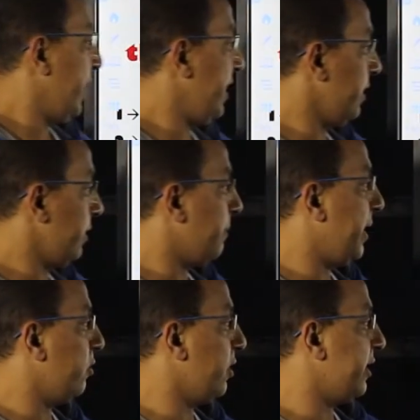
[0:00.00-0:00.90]
Here,
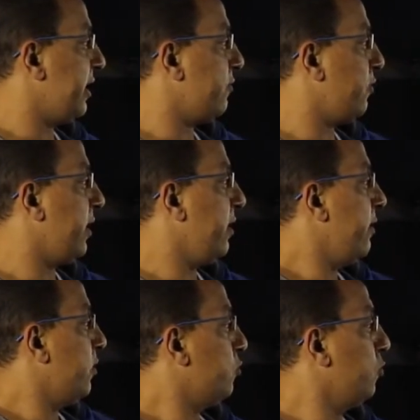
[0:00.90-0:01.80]
by looking carefully,
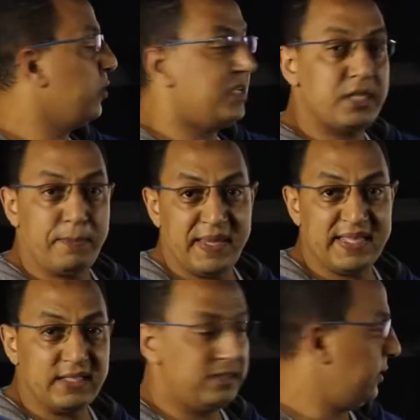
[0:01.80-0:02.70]
2 is
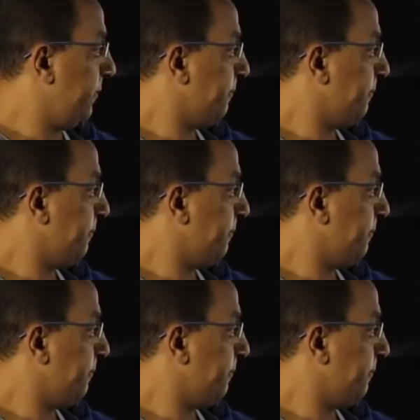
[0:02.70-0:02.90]
repeated,